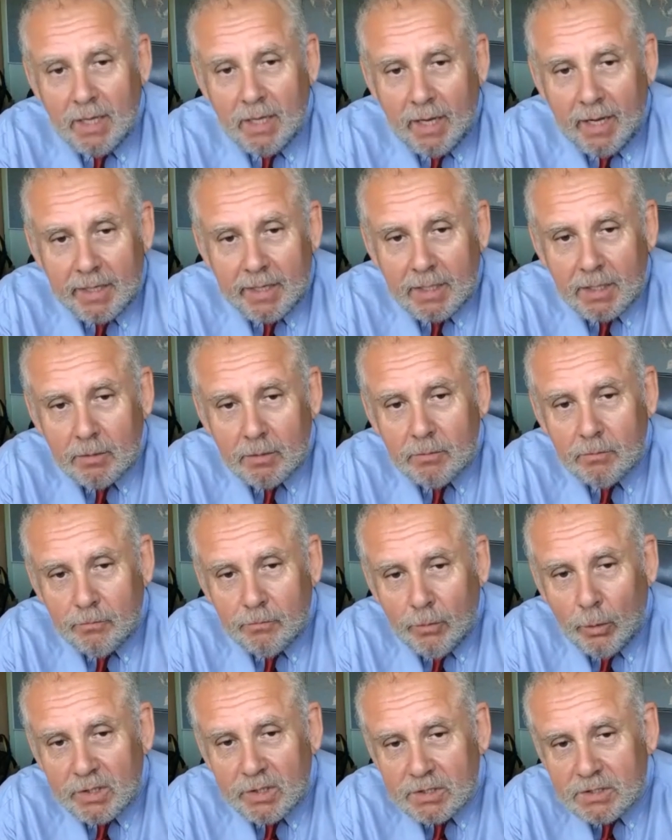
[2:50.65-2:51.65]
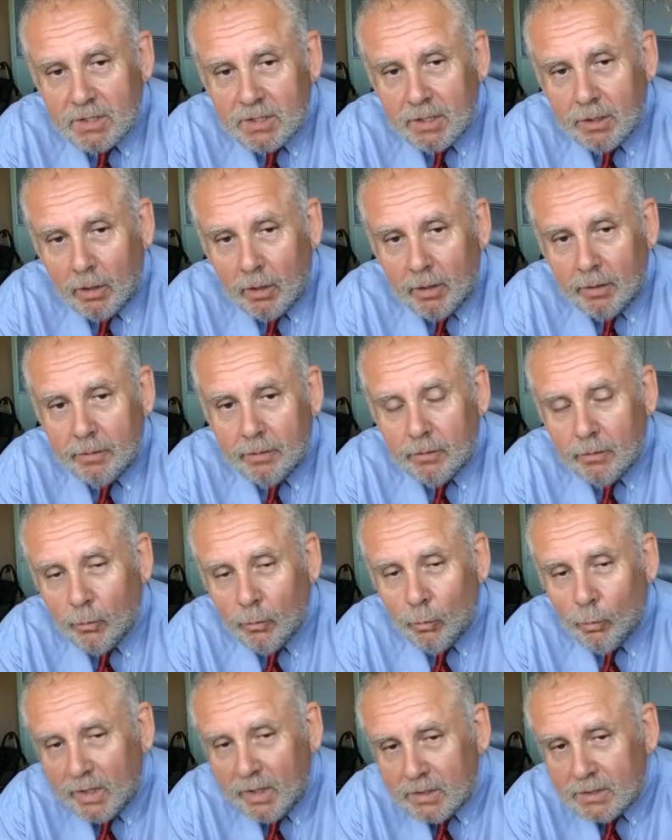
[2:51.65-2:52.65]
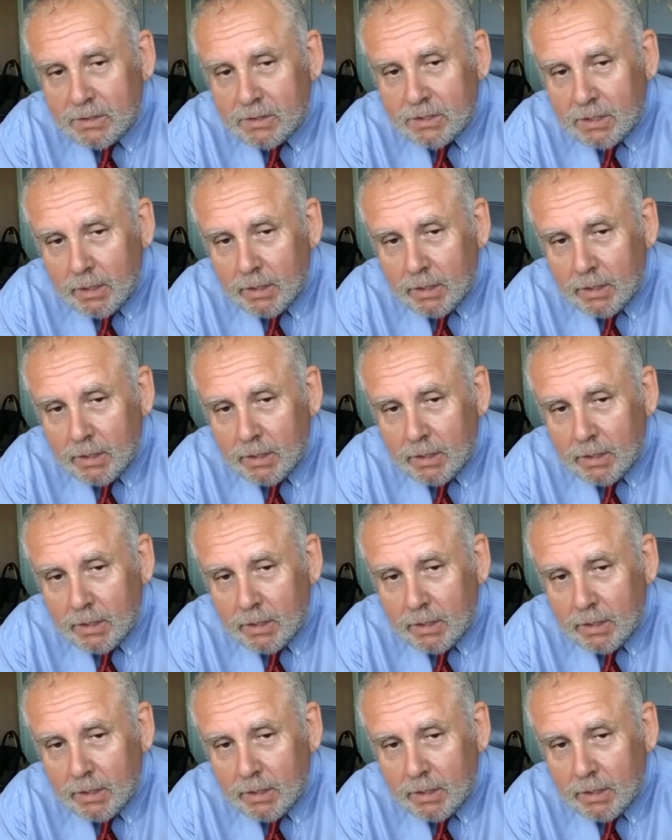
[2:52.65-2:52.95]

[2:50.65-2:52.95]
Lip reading: I can focus in on the risk